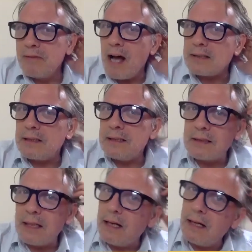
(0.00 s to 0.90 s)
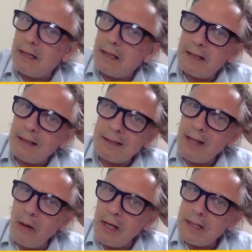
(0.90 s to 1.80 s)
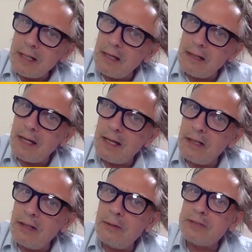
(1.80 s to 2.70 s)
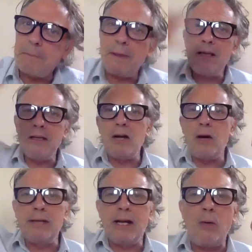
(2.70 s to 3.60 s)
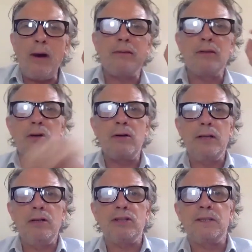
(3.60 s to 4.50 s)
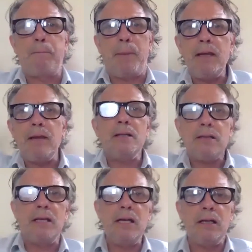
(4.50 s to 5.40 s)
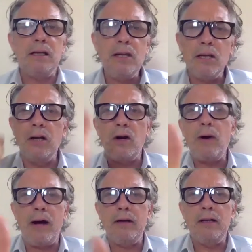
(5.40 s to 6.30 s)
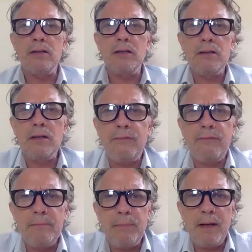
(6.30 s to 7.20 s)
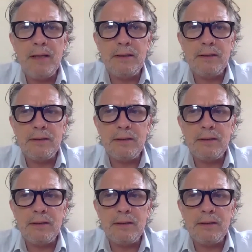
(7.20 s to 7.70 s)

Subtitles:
Castle is that the whole idea that you spin, you know, when they go out the door, you just spin this thing and then you can go out into different places.